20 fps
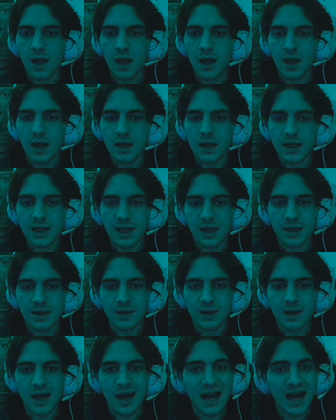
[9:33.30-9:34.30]
And again,
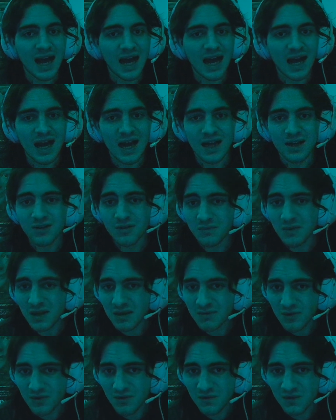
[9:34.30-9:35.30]
I don't make
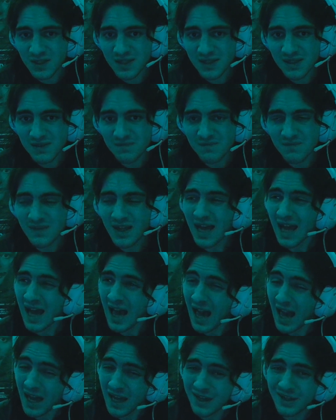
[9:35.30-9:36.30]
movies.
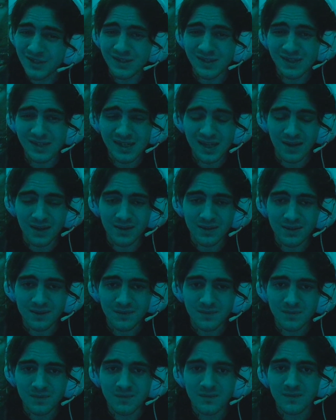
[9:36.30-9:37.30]
I understand.
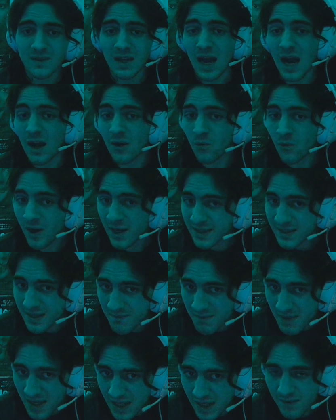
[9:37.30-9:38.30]
I want to
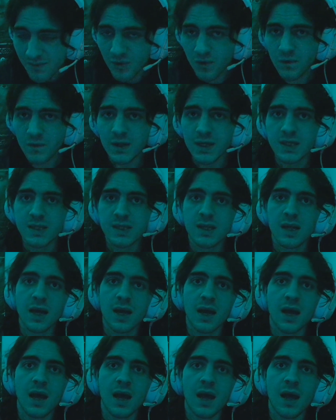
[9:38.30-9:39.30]
make movies.
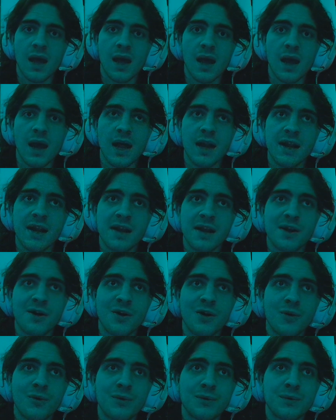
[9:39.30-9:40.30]
And I
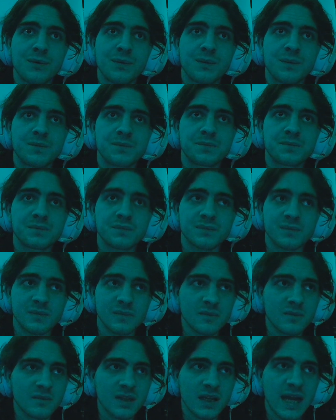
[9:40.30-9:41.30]
know,
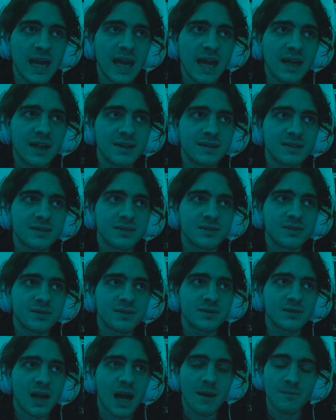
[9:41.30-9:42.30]
and
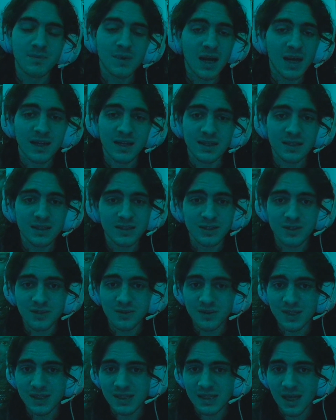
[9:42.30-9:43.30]
I'm not going to do
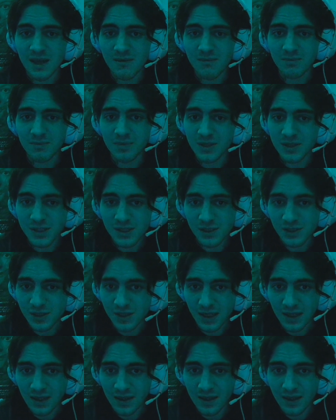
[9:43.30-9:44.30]
the same pussy
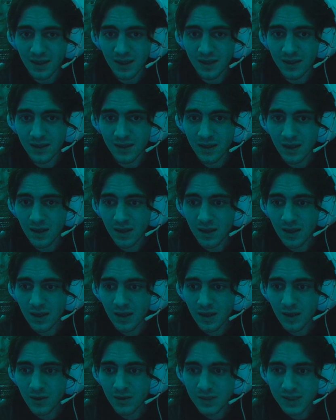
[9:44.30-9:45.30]
shit that
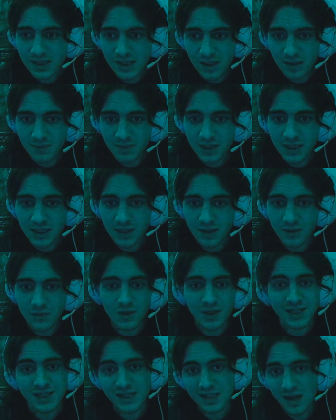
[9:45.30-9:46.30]
Chris Stuckman did, where
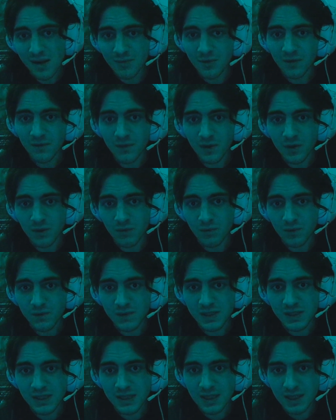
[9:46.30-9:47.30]
he stopped reviewing
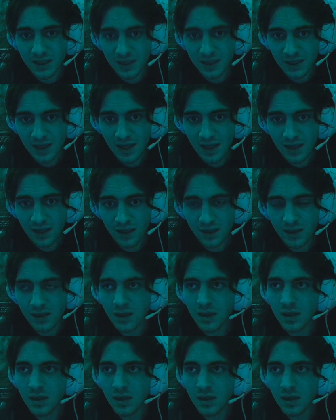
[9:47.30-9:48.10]
movies he didn't like